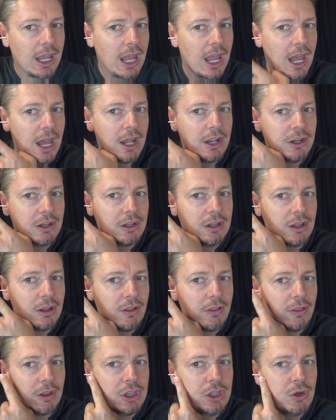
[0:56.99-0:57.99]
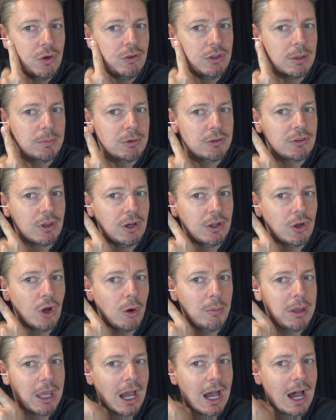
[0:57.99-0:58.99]
And the Q-tip is gonna
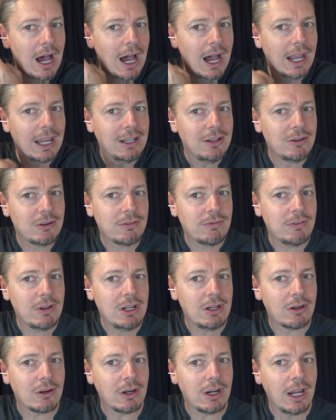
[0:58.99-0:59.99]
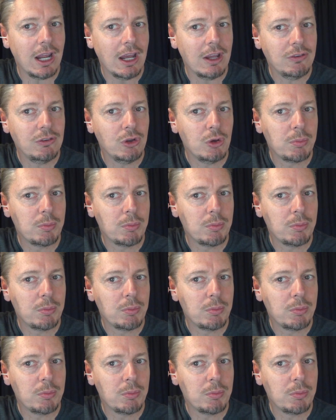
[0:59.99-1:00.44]
go behind your finger as